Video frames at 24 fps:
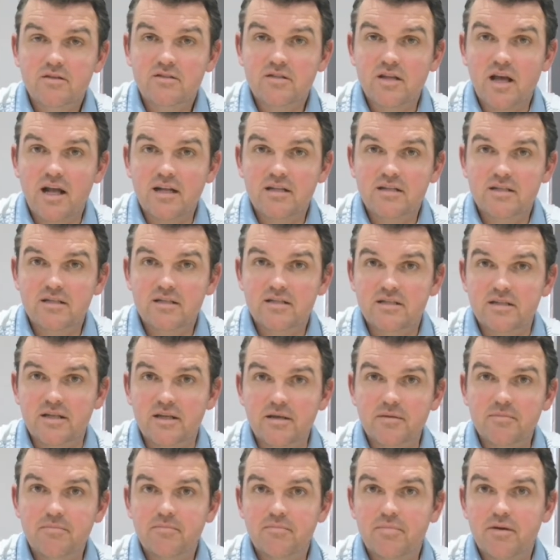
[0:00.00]
Sad to
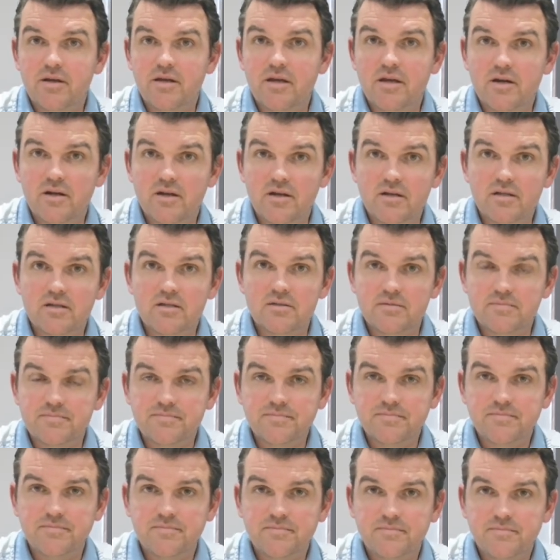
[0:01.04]
see, but here it is.